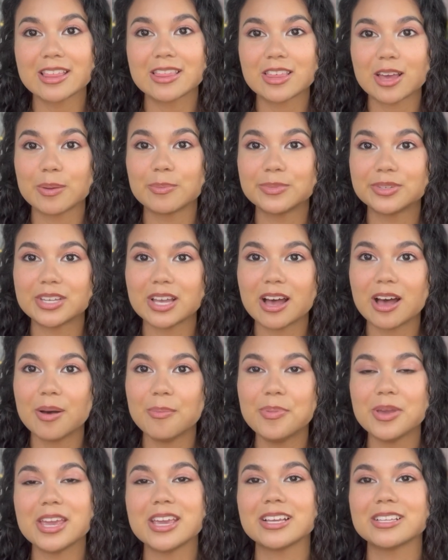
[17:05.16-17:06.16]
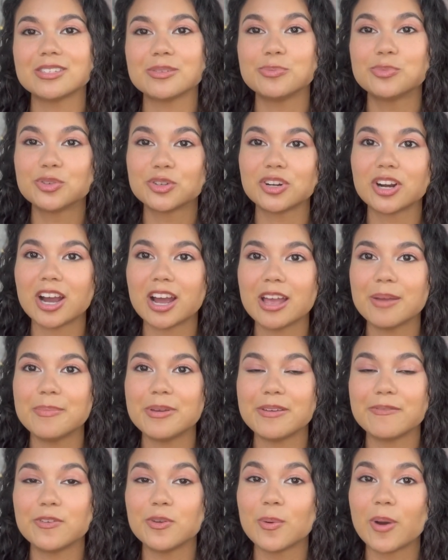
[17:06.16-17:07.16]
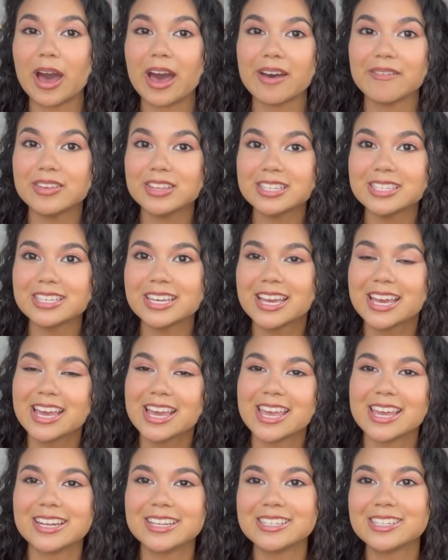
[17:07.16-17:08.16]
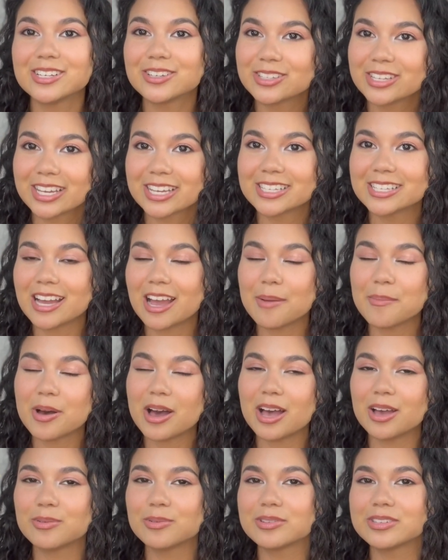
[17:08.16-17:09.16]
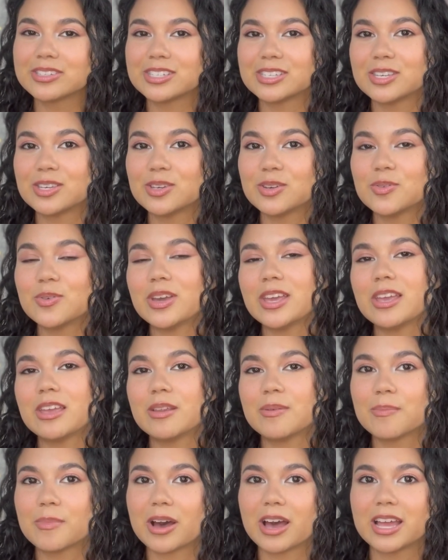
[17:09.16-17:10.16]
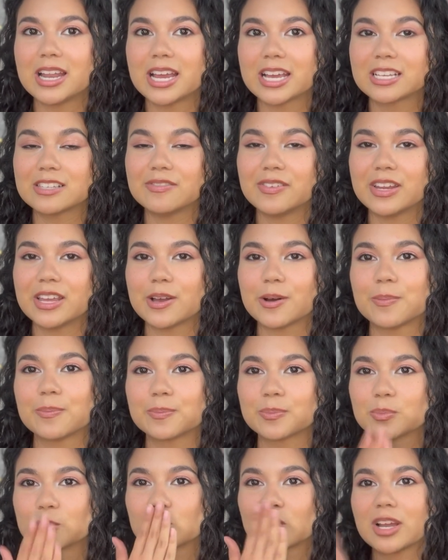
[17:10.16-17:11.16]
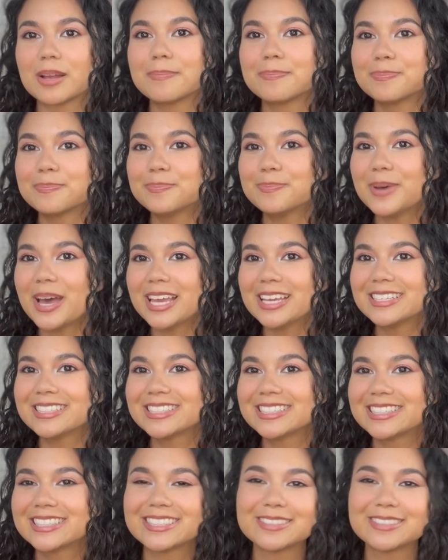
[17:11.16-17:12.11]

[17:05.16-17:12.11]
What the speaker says: thumbs up and subscribe if you haven't. And until next time, I will see you in my next video. Bye!